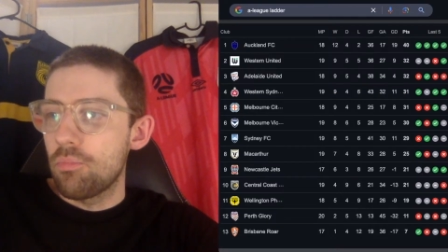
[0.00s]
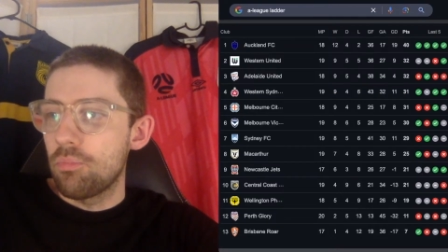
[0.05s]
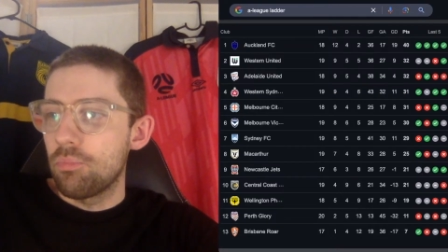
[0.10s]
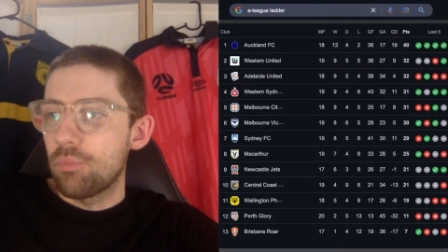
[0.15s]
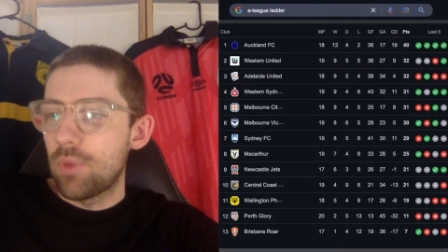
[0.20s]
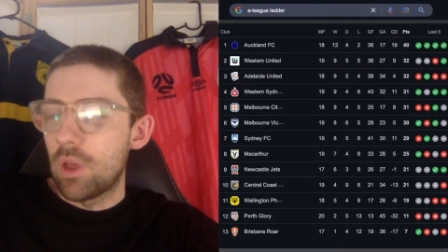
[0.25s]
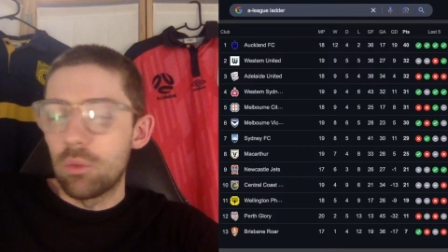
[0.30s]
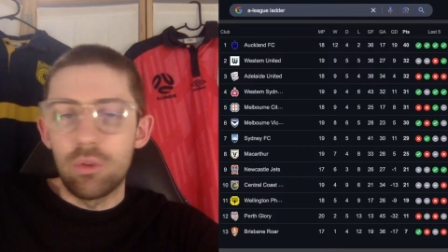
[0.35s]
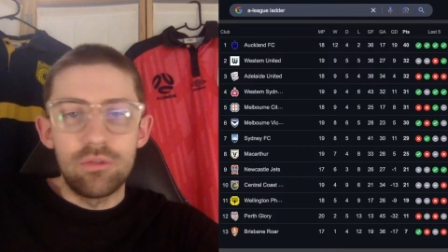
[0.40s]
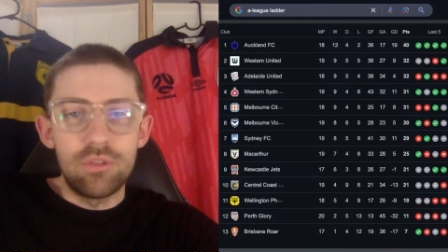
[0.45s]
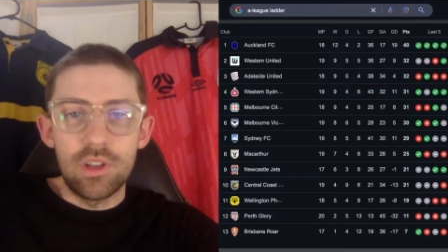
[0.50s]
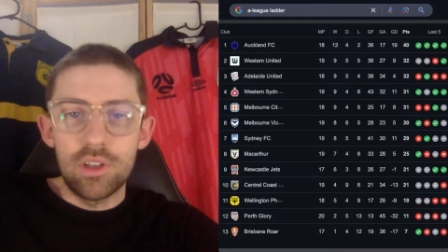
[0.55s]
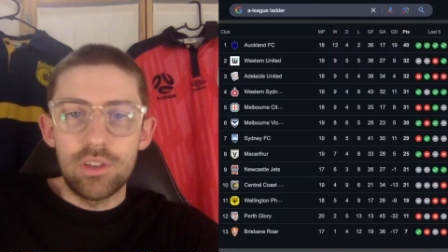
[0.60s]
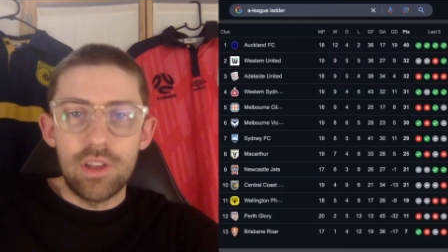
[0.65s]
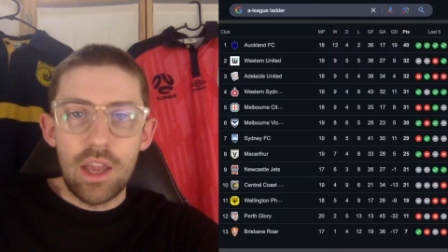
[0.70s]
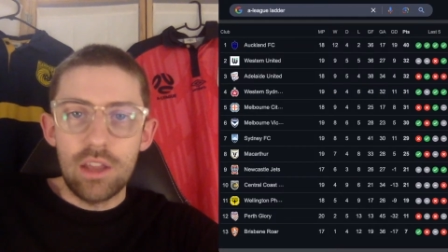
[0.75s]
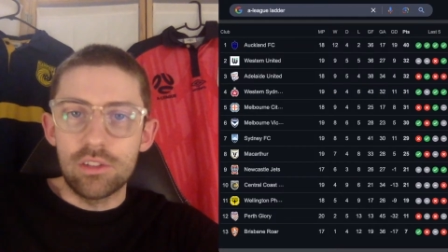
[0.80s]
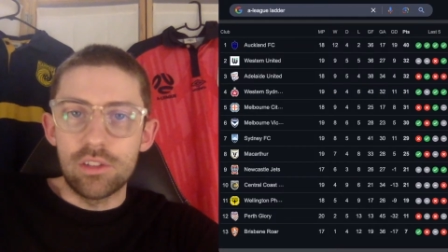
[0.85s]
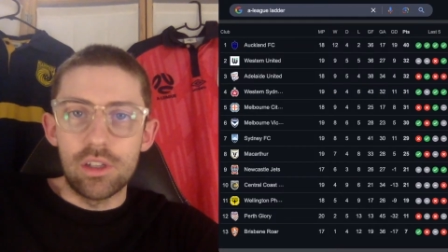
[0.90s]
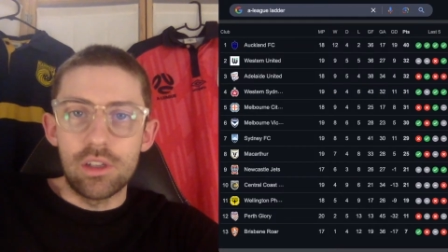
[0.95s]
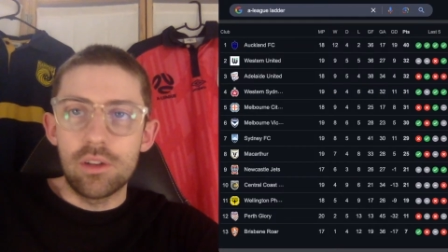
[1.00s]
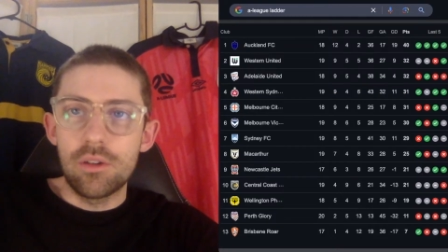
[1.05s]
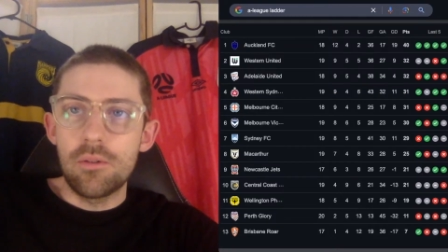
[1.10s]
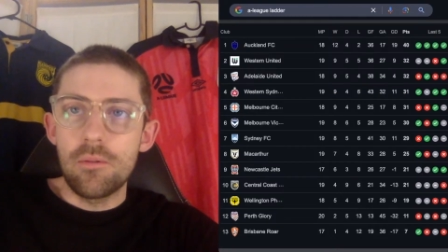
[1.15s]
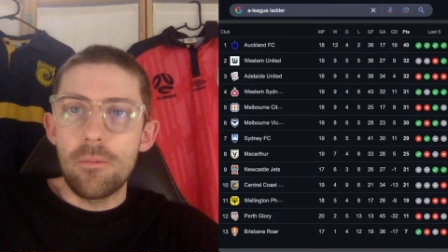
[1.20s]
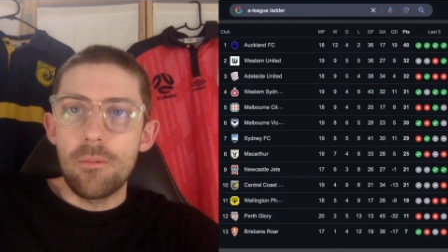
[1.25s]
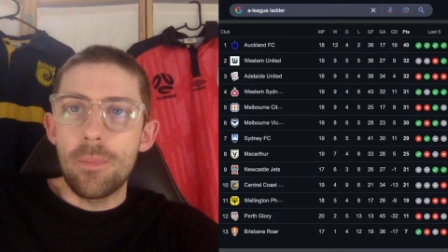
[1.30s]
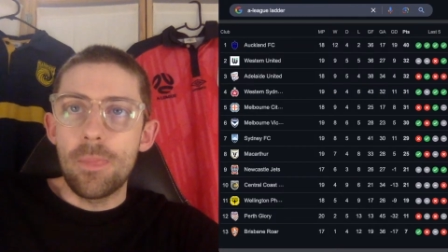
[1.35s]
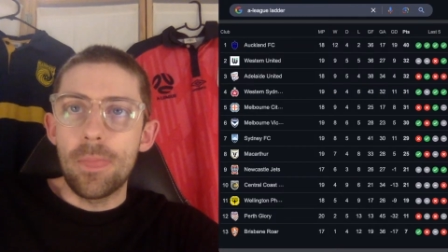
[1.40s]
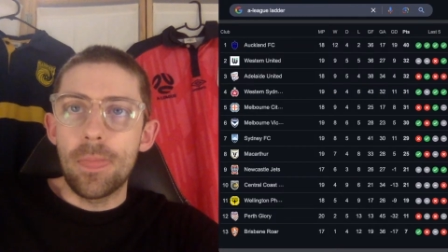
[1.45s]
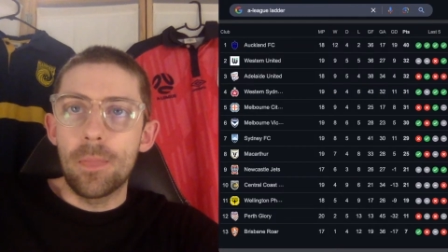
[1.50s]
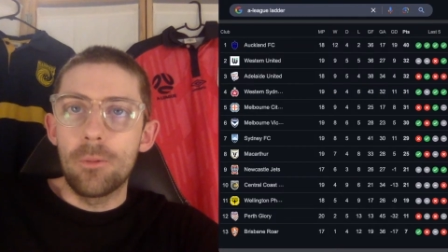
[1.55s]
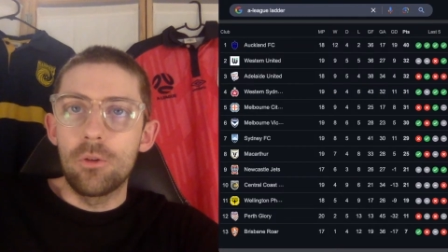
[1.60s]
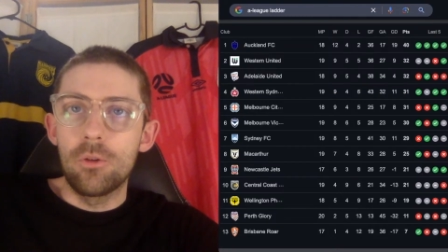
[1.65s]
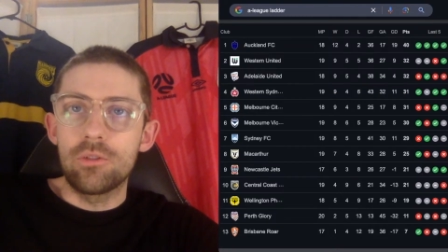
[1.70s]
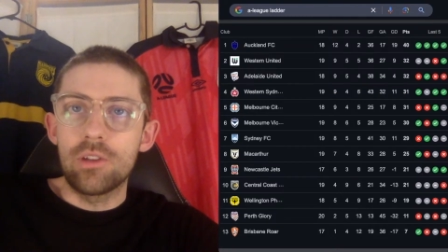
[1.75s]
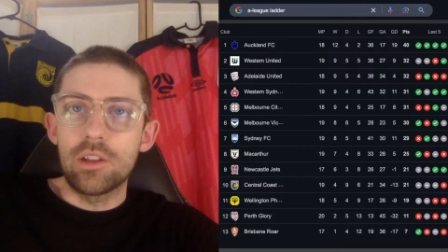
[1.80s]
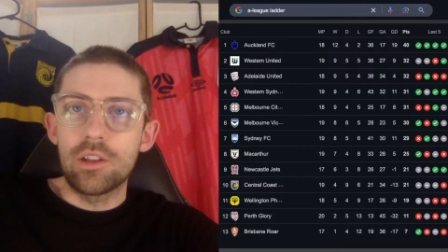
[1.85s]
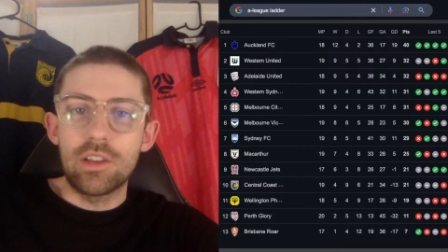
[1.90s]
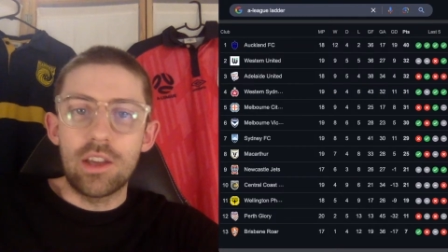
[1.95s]
and were fantastic. Were
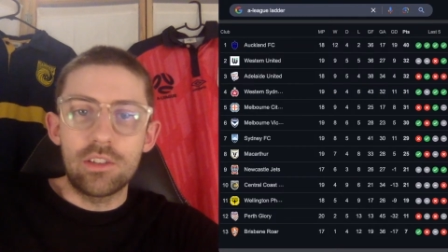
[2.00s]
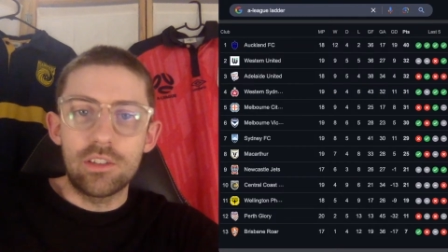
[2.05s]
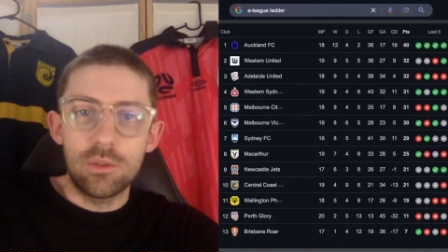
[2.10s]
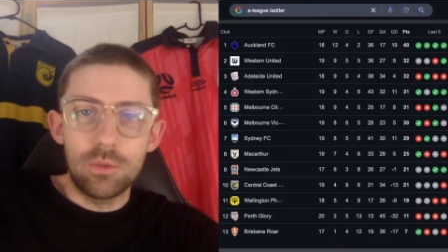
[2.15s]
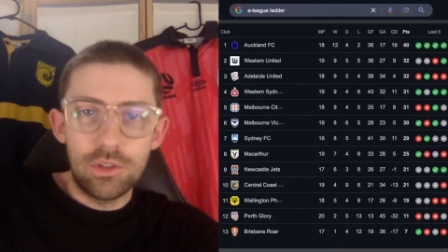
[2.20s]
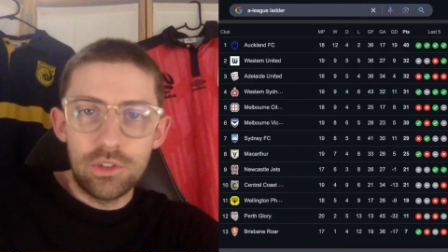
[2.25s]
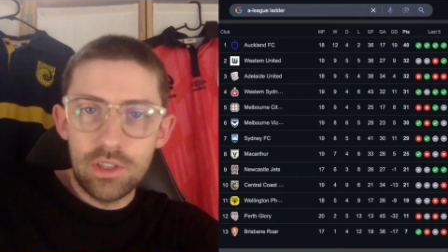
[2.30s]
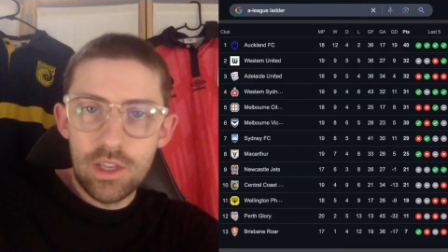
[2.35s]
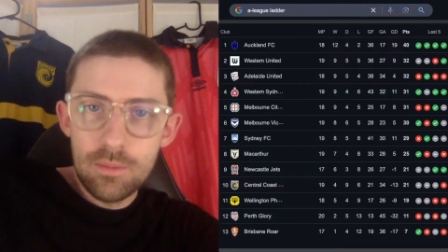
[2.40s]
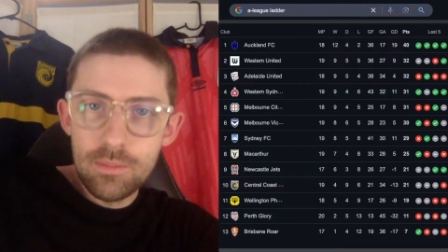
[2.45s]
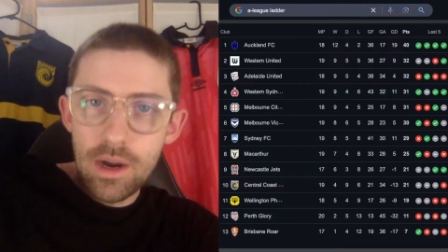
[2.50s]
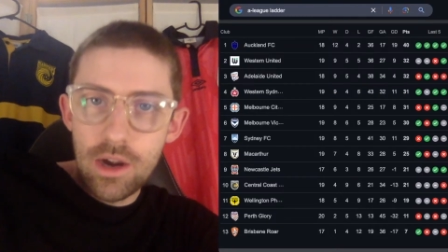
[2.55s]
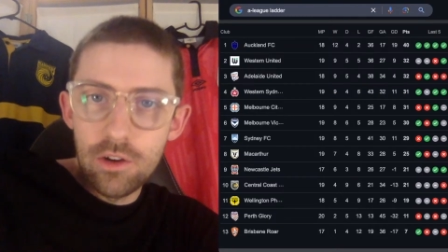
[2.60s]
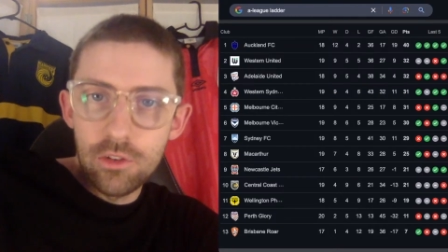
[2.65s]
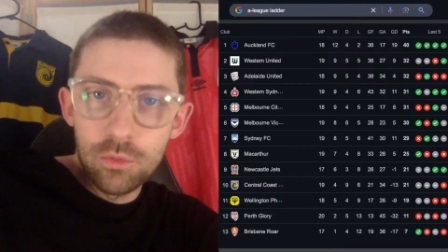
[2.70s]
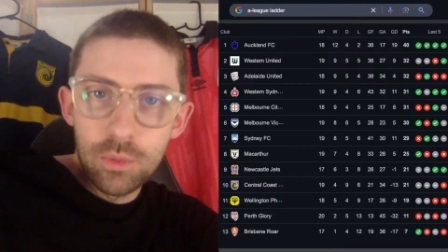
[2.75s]
fantastic once again, Mariners.